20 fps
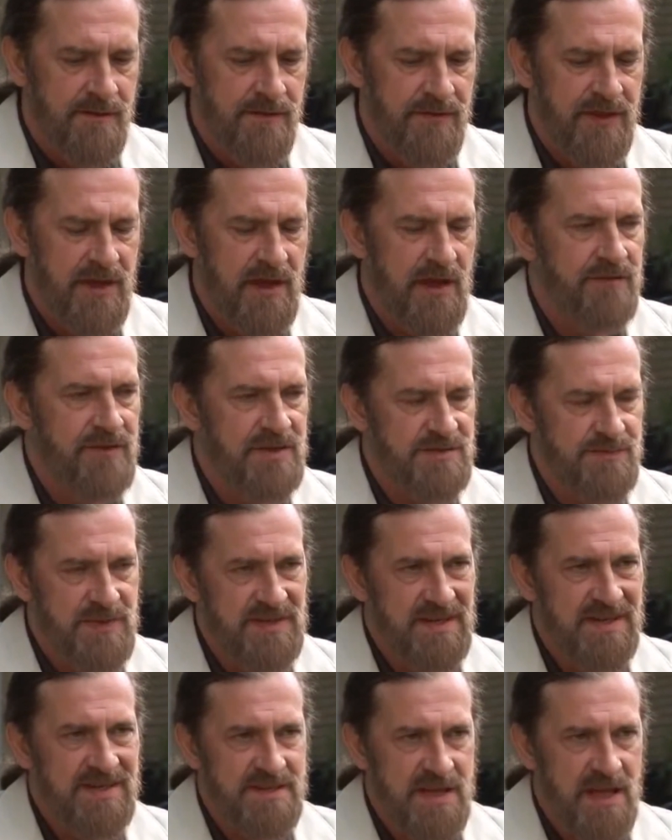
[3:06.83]
They have these
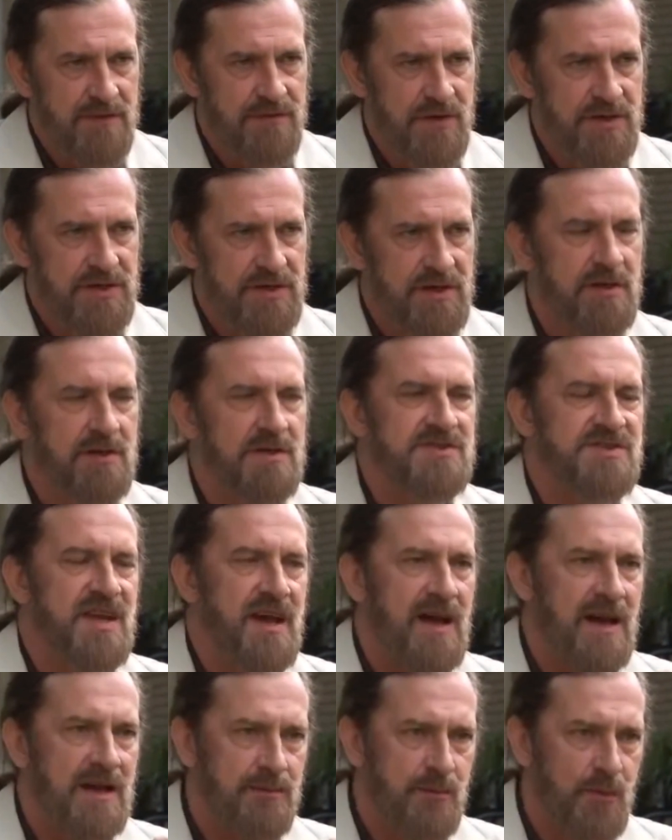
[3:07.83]
meetings every year as they
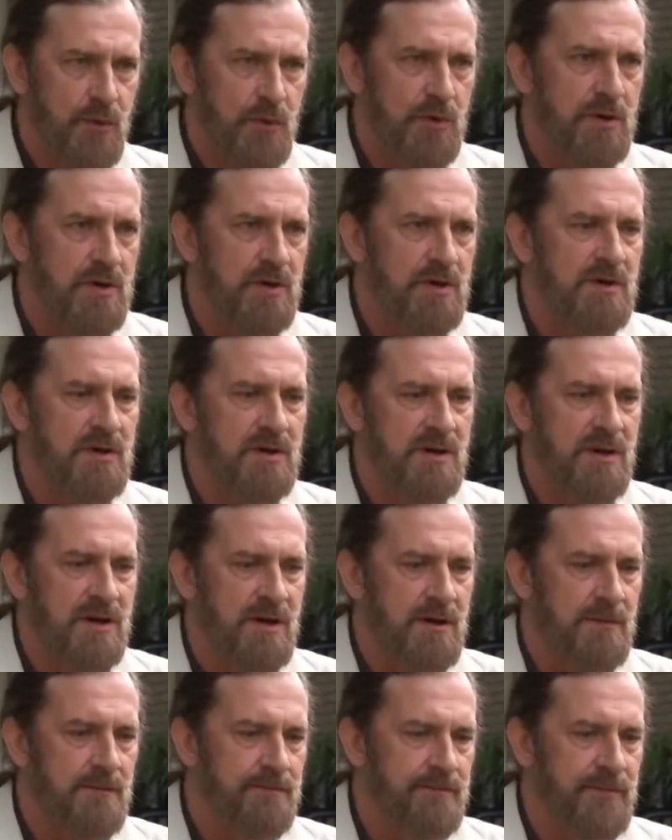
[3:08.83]
add more
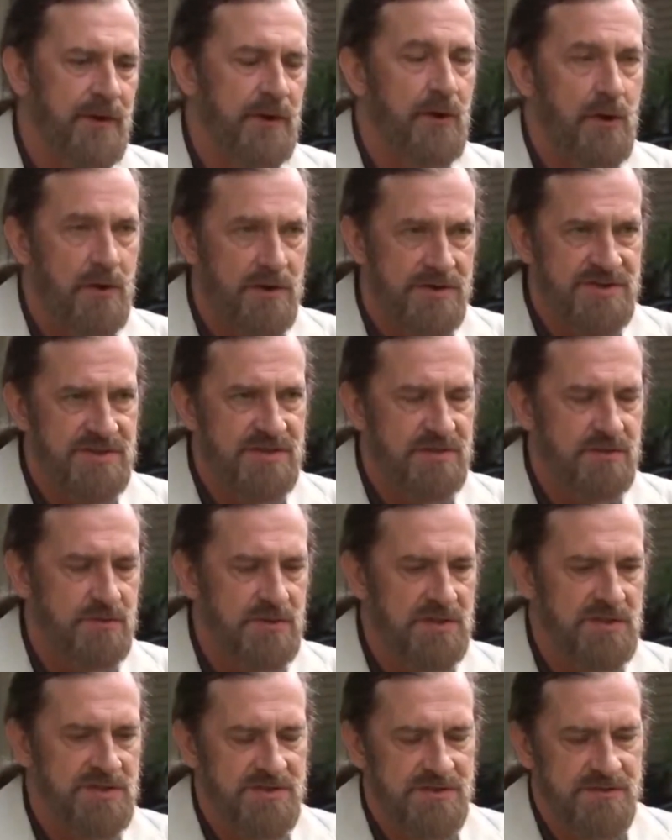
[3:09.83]
laws to
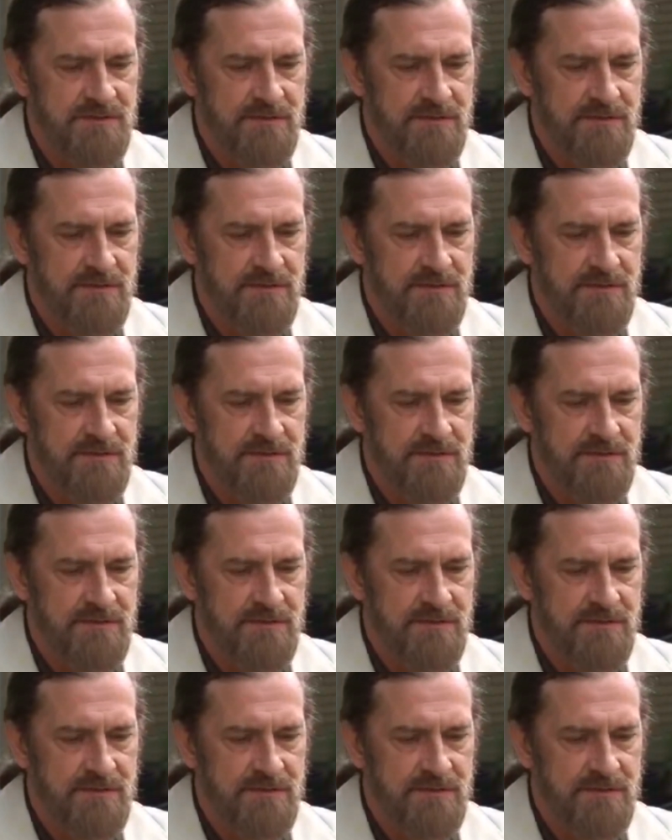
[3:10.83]
it.